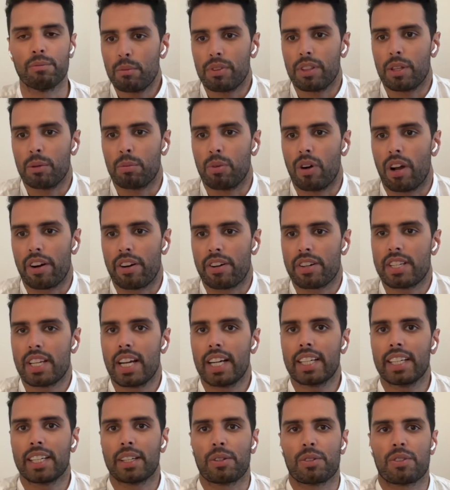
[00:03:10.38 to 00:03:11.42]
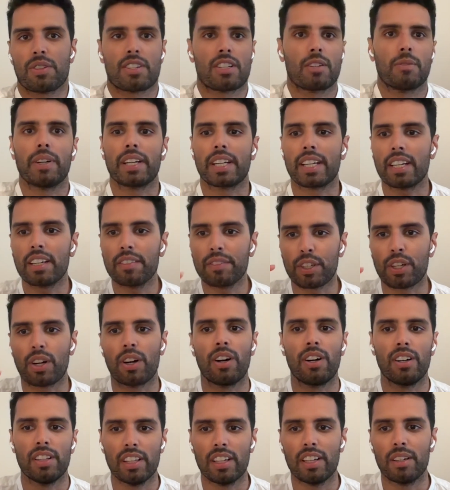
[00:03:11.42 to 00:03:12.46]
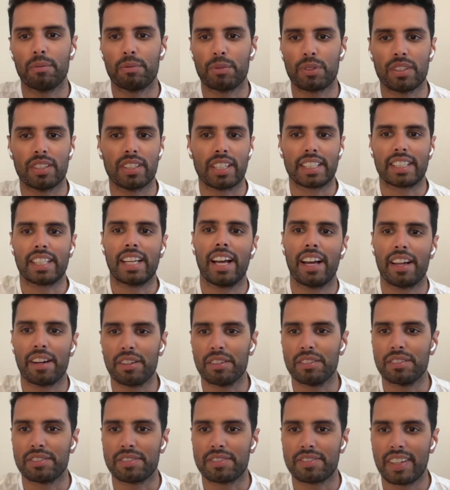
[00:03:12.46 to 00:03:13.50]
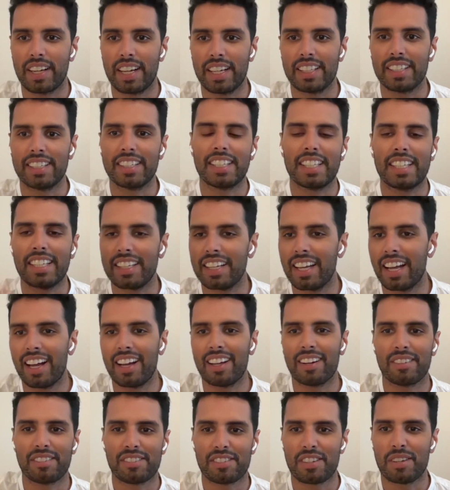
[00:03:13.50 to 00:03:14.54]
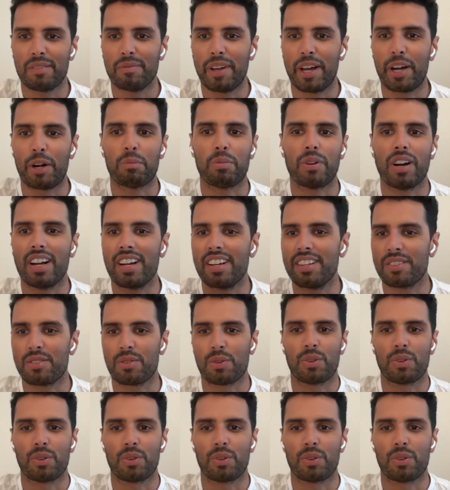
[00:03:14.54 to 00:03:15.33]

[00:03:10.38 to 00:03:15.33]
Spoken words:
the broader tech ecosystem, I can give a call up to like the head of L&D at some enterprise,